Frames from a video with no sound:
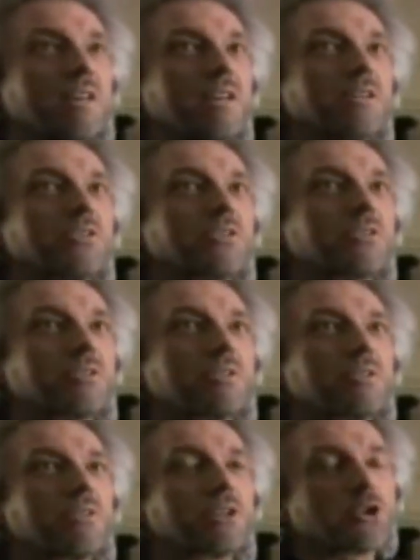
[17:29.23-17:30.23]
is
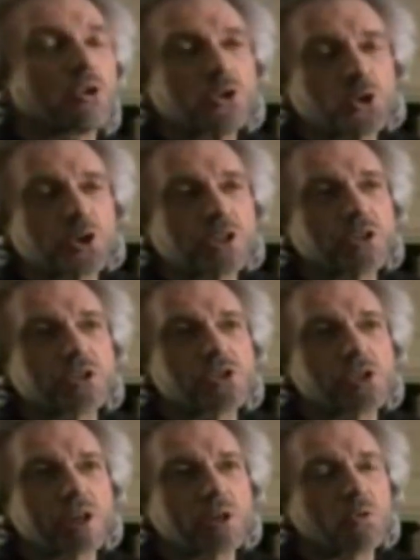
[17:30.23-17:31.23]
that those
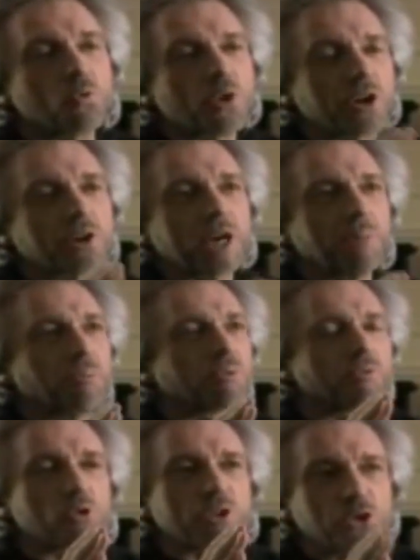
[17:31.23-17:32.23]
traditions say we are
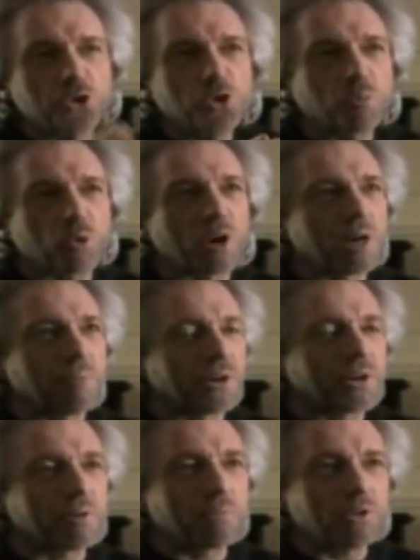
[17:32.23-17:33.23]
capable of only 2
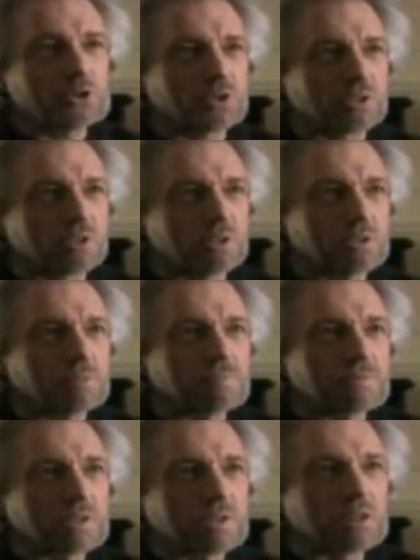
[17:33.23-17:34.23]
primary emotions,
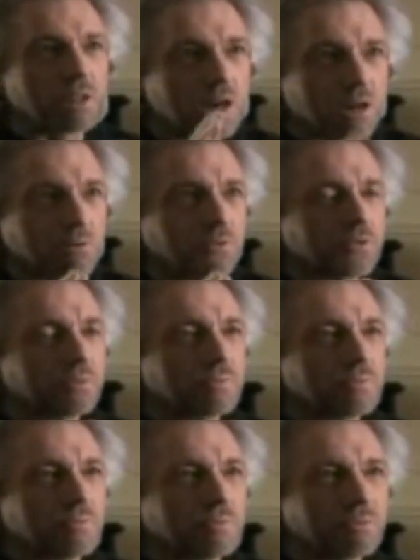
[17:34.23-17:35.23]
love
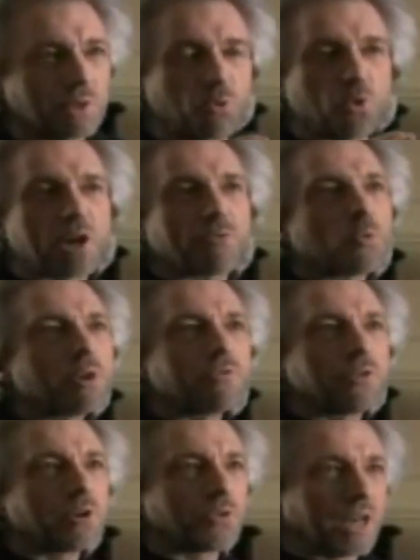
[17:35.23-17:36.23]
and whatever we
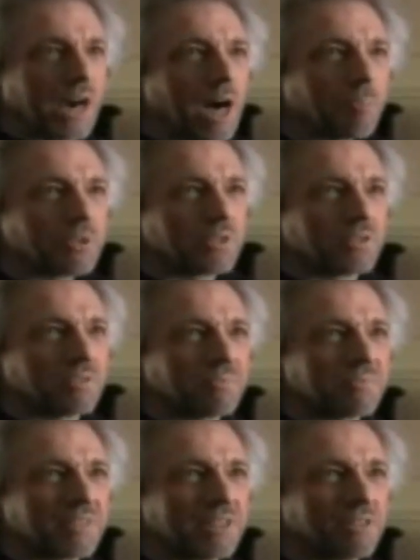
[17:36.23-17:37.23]
feel the opposite
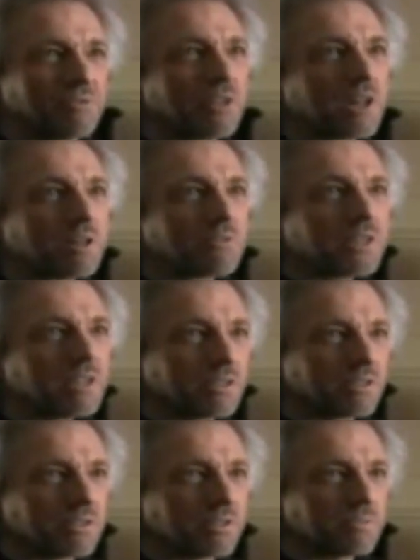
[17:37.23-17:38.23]
of love
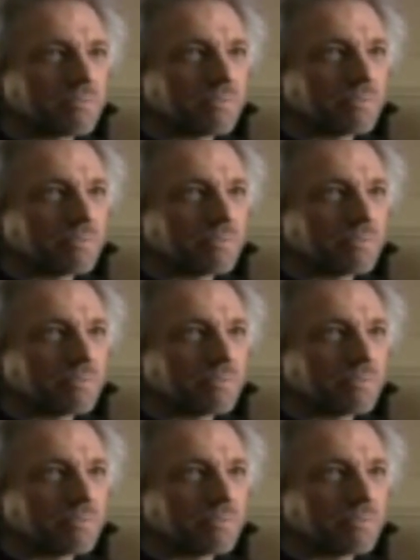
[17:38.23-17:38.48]
is.